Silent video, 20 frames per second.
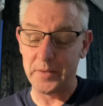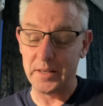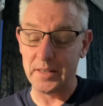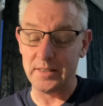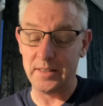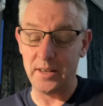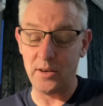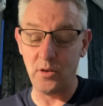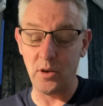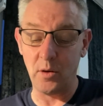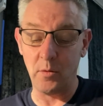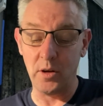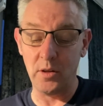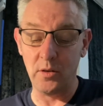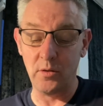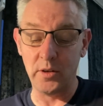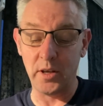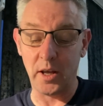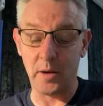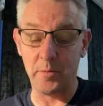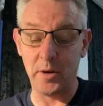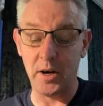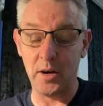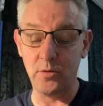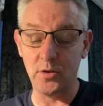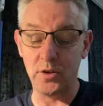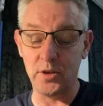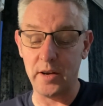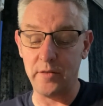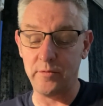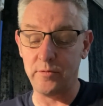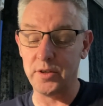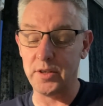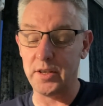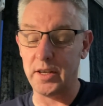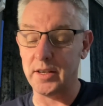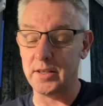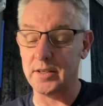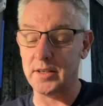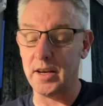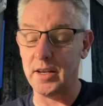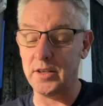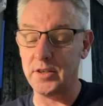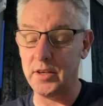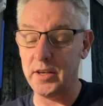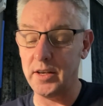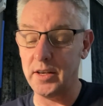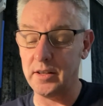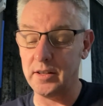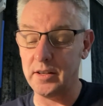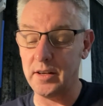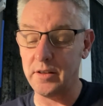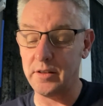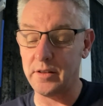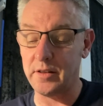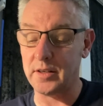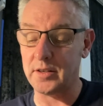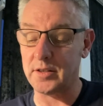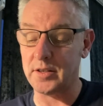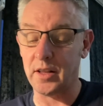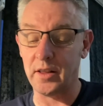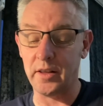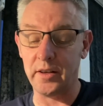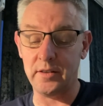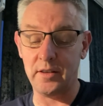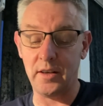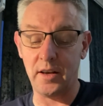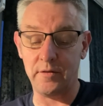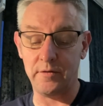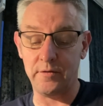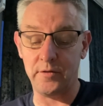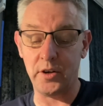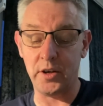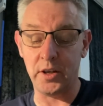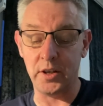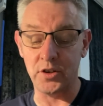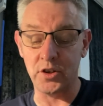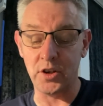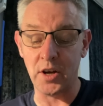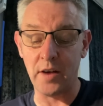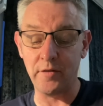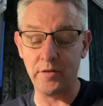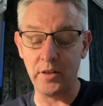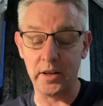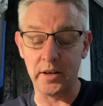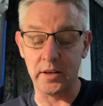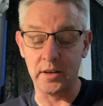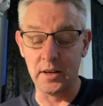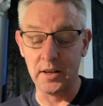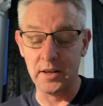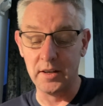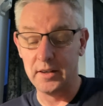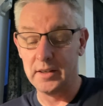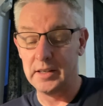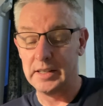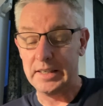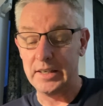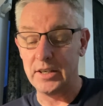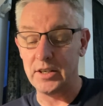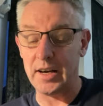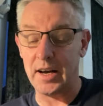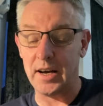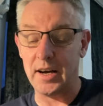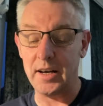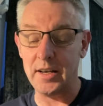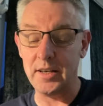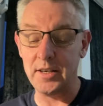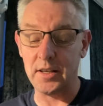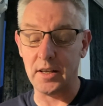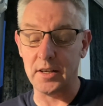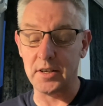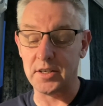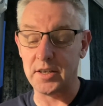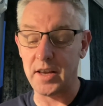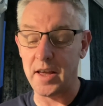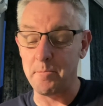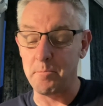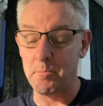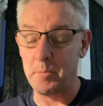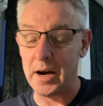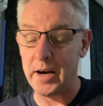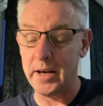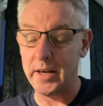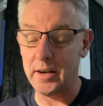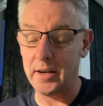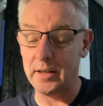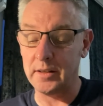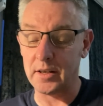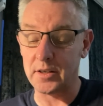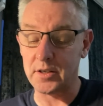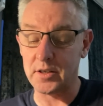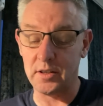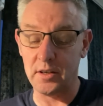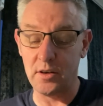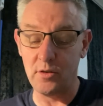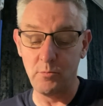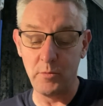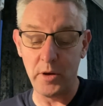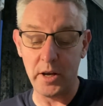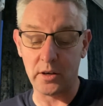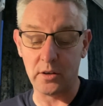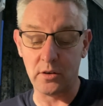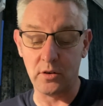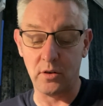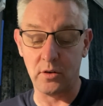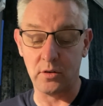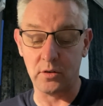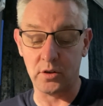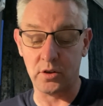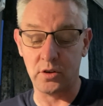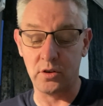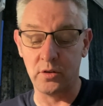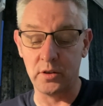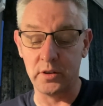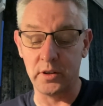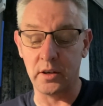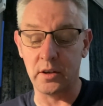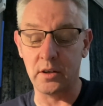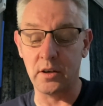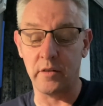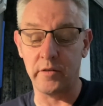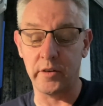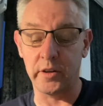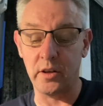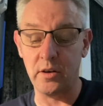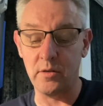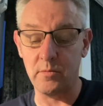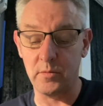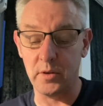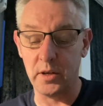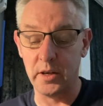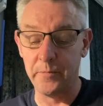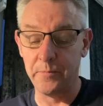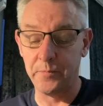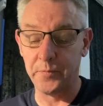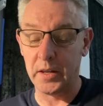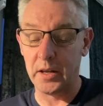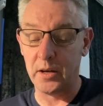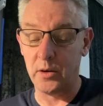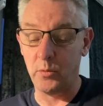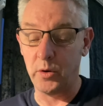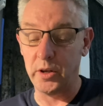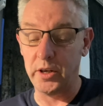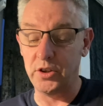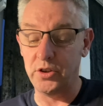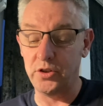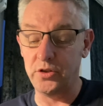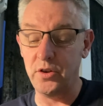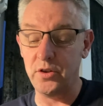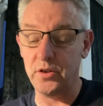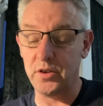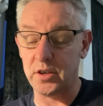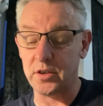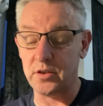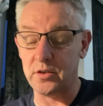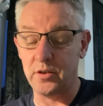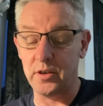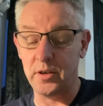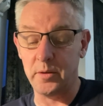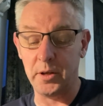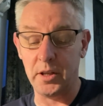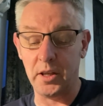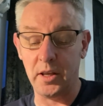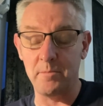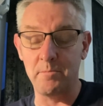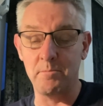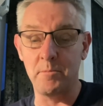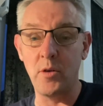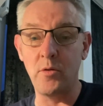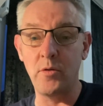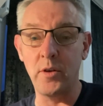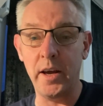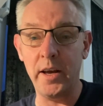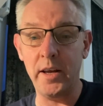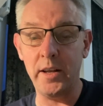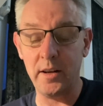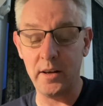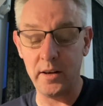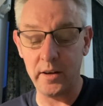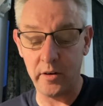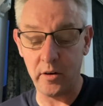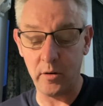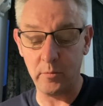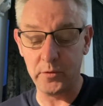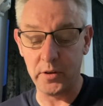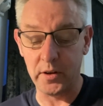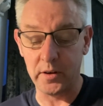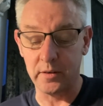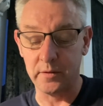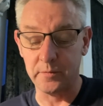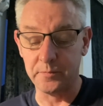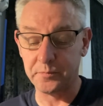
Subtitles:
Tell you what though, your pal Jeff wasn't exaggerating. That thing's the length of a fucking javelin. He's got hands like Sepp Meyer and there's still more cock showing than covered up. When he shoots, it's going to be like Mount Etna erupting."